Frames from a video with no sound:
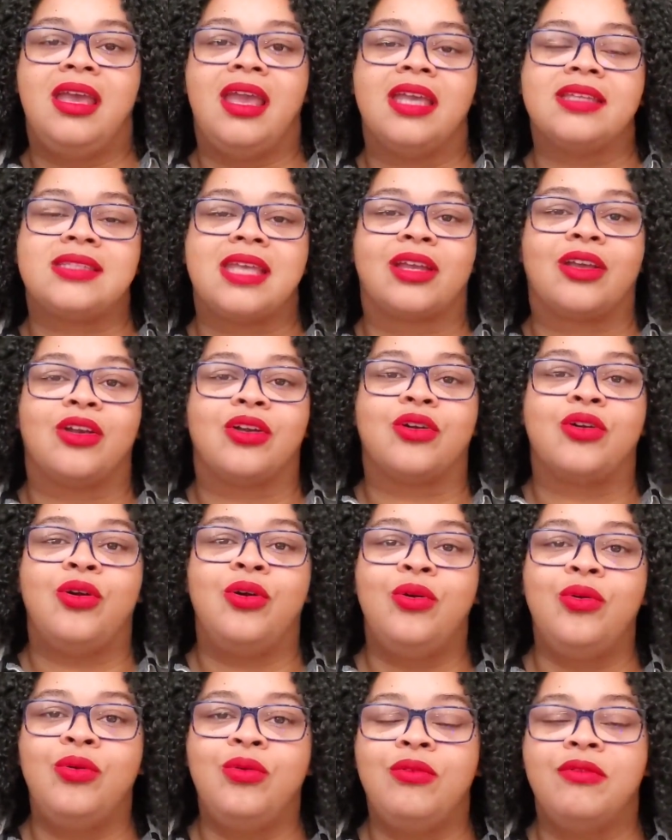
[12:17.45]
It's like a
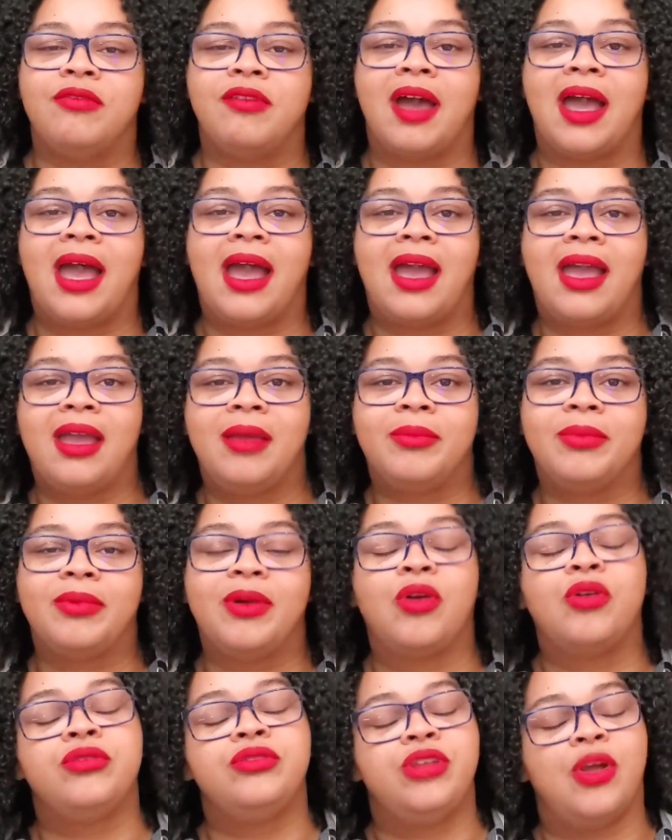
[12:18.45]
cool vibe,
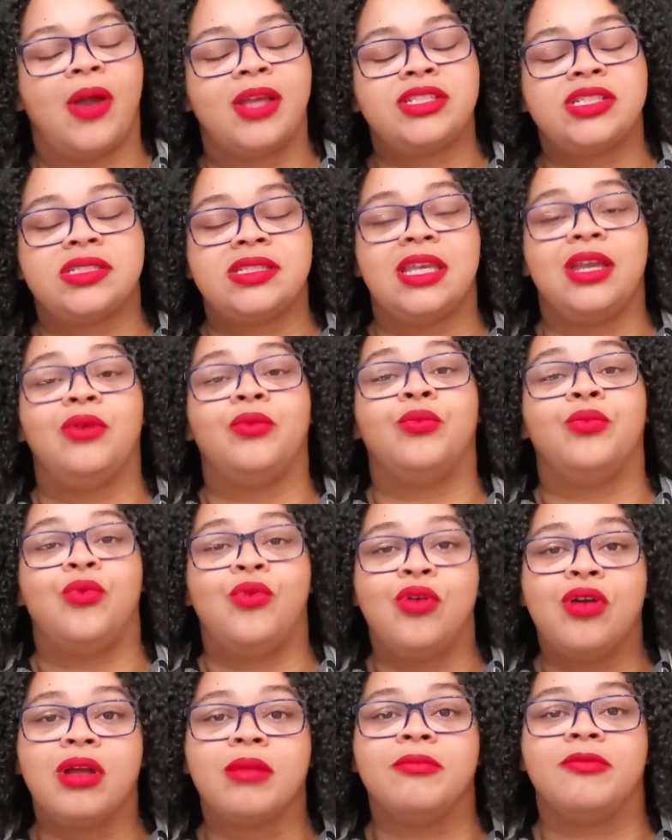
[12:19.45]
or no, I should say a
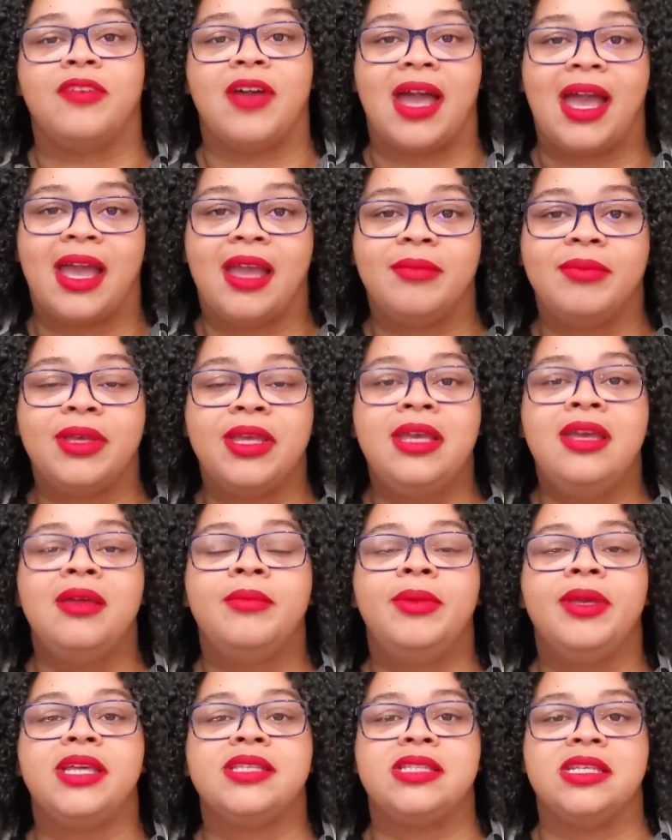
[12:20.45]
warm vibe,
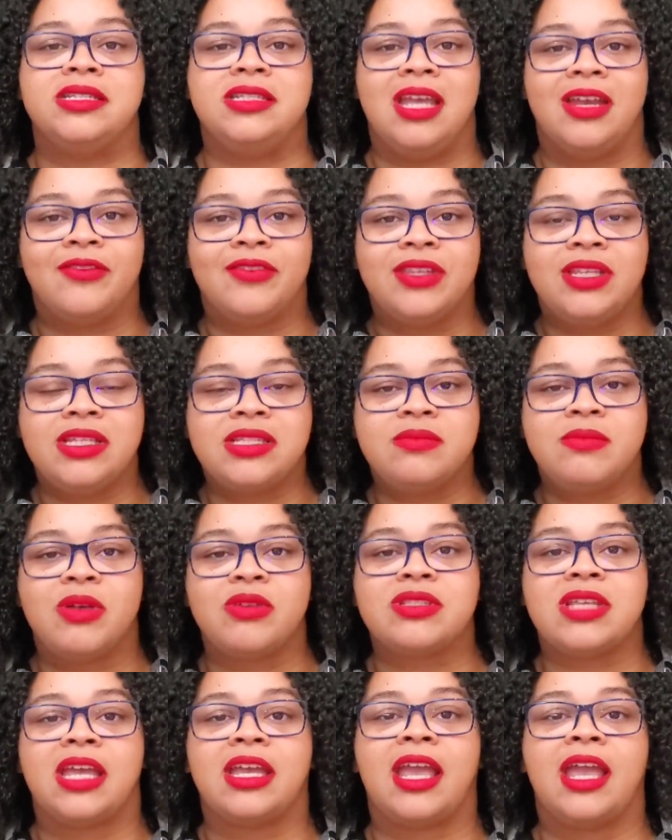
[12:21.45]
because it definitely
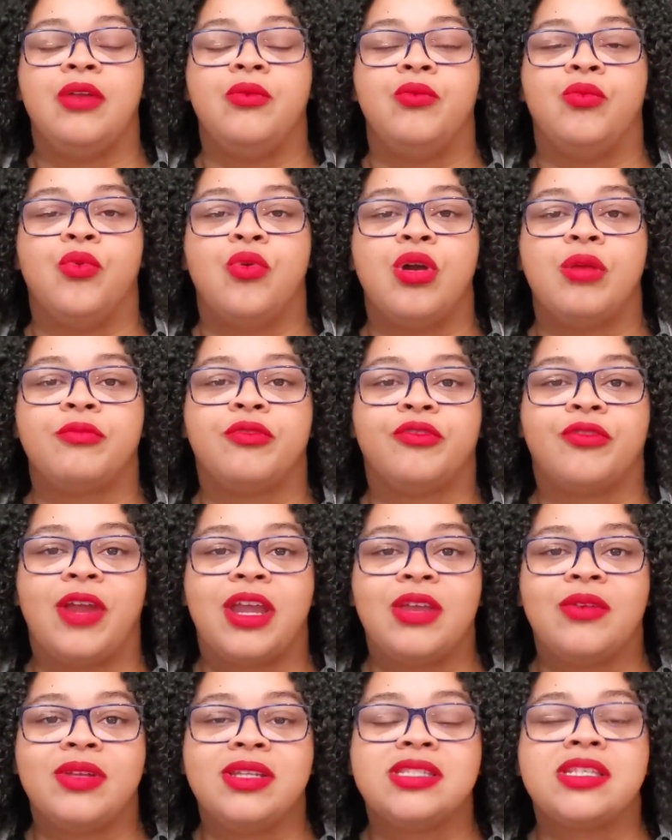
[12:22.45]
smells like a warm
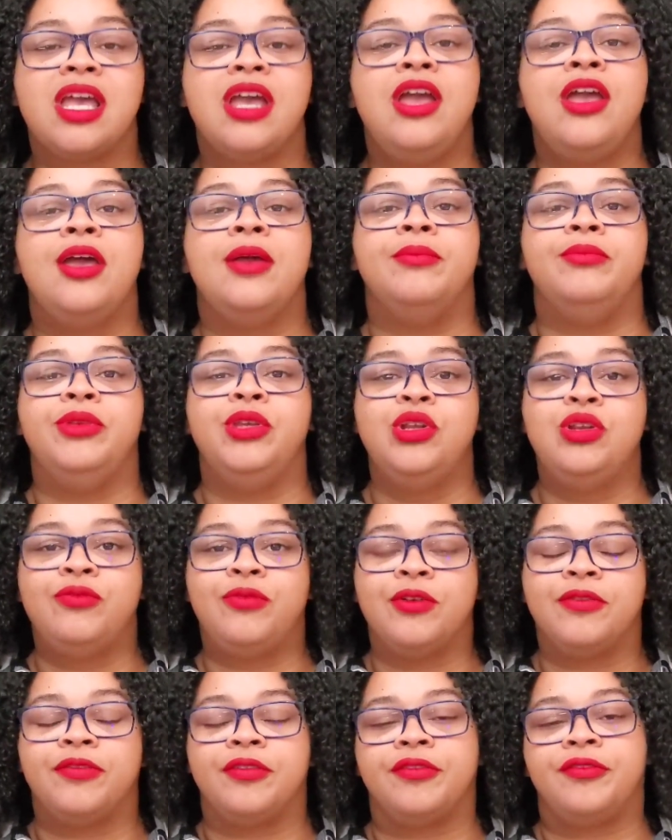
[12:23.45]
fragrance,
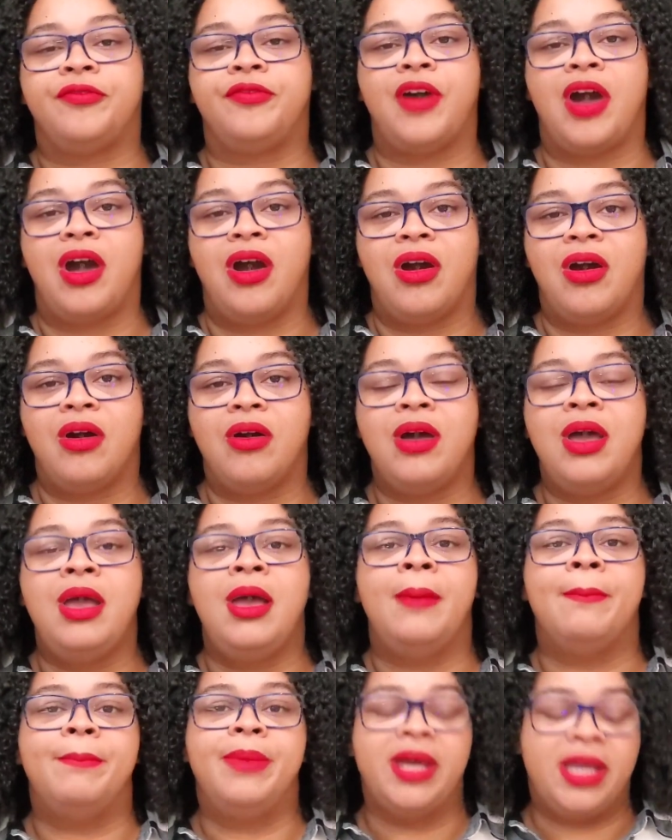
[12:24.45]
beautiful for fall.
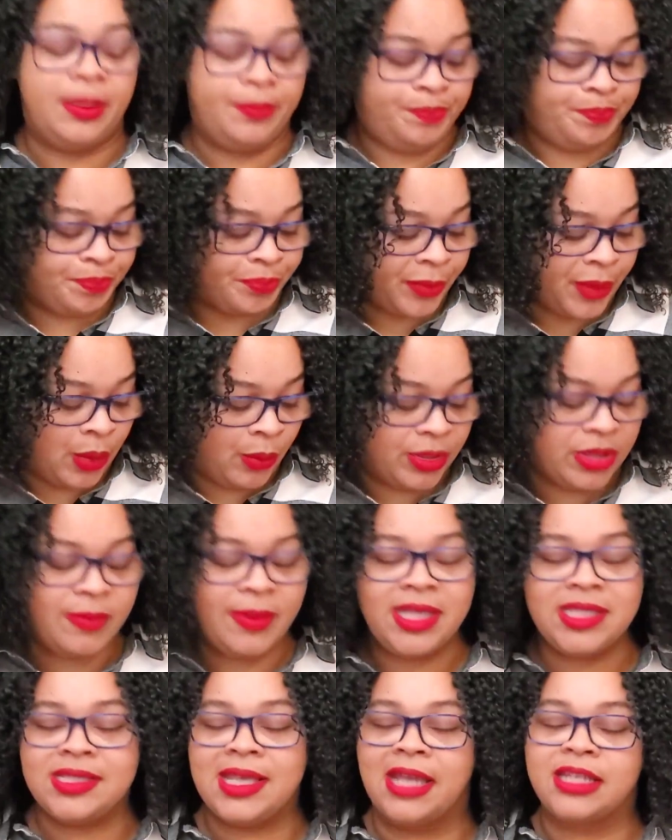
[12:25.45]
But with
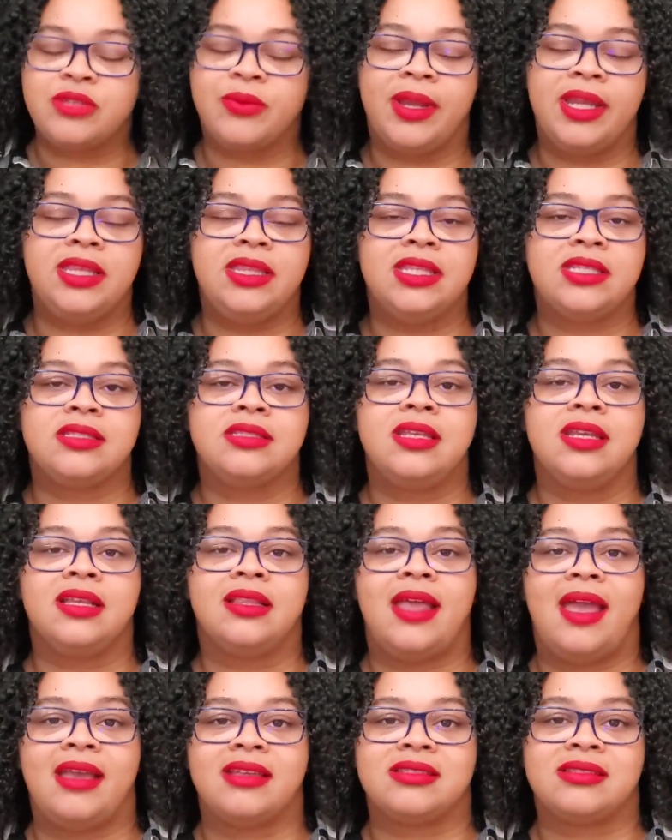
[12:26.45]
me saturating this stick
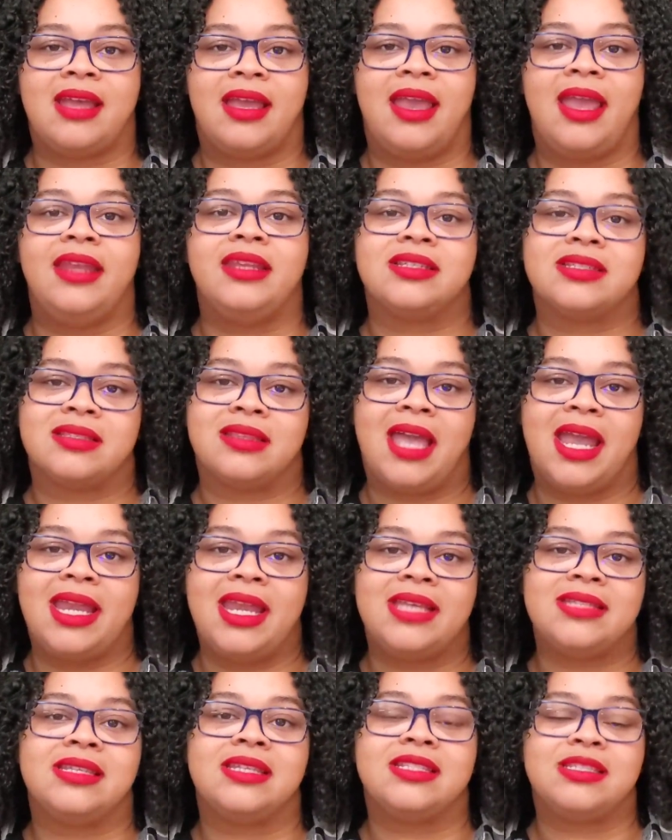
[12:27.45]
last night and as light
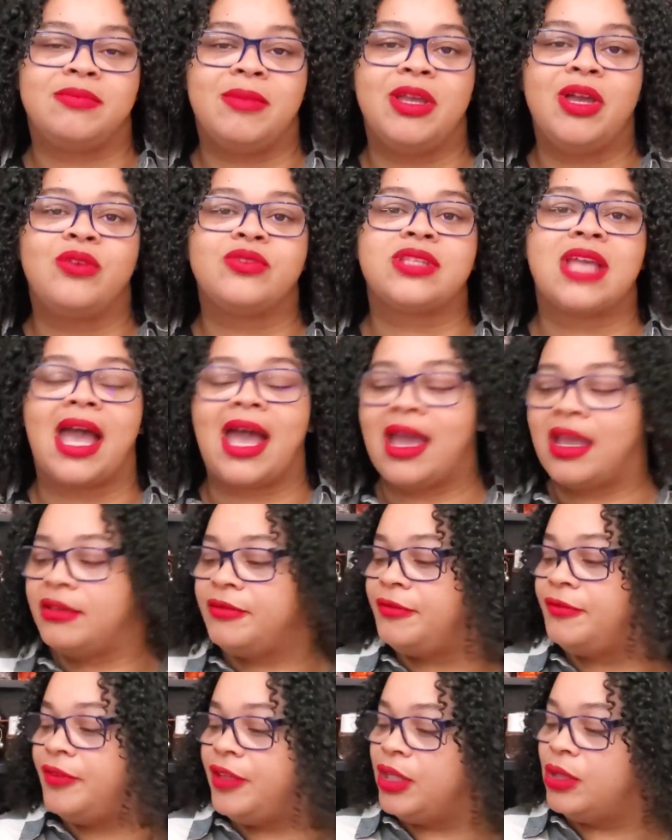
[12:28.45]
as it smells, I
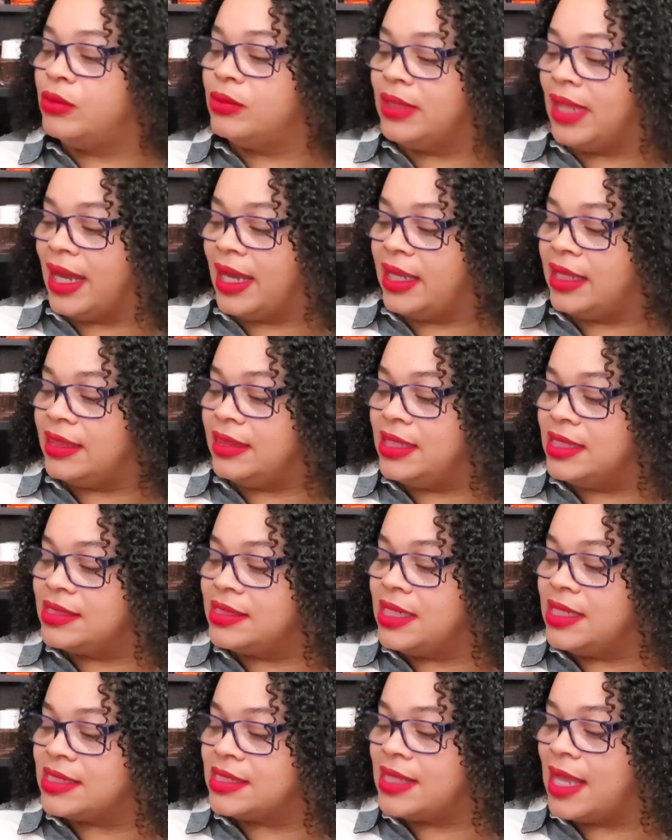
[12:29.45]
feel like
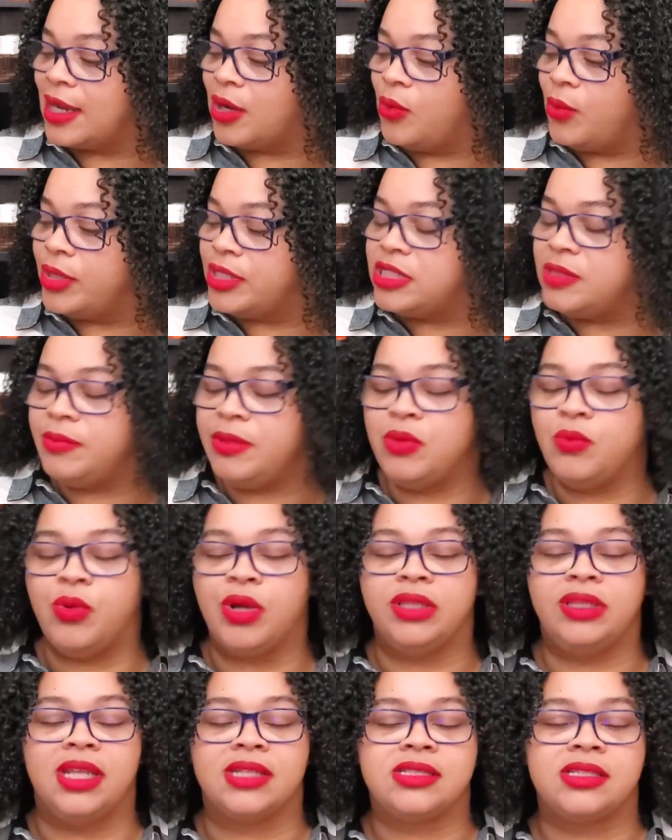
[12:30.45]
this is not going to be
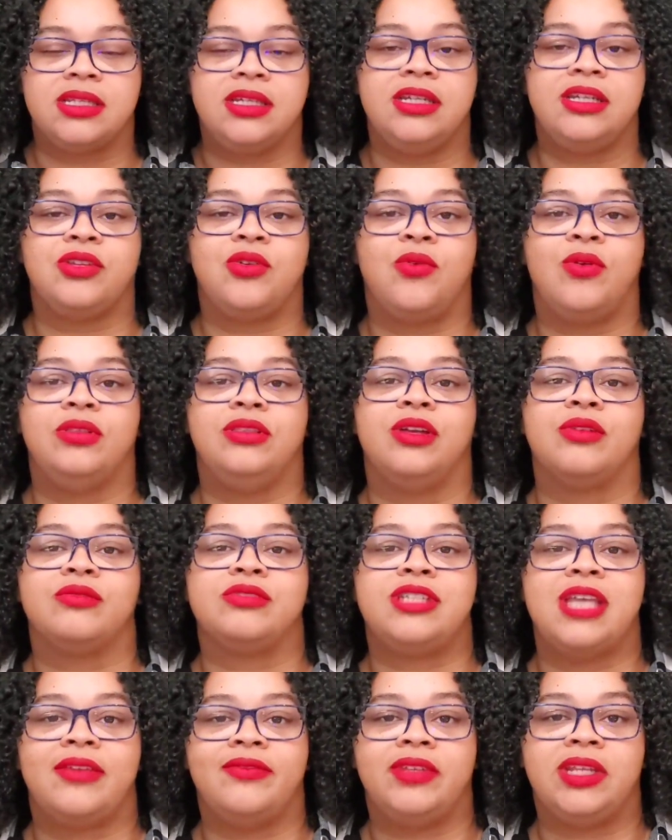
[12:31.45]
one that's good on
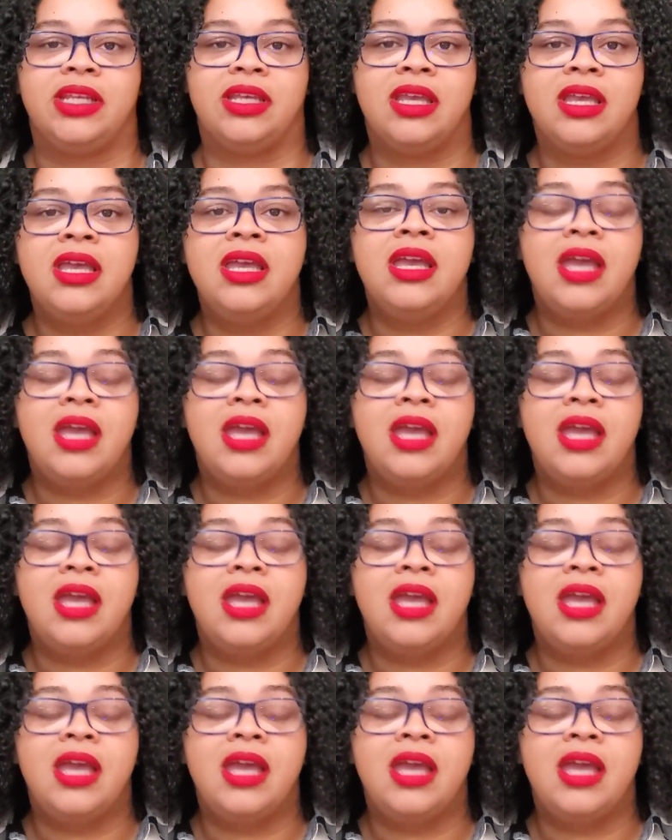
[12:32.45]
longevity.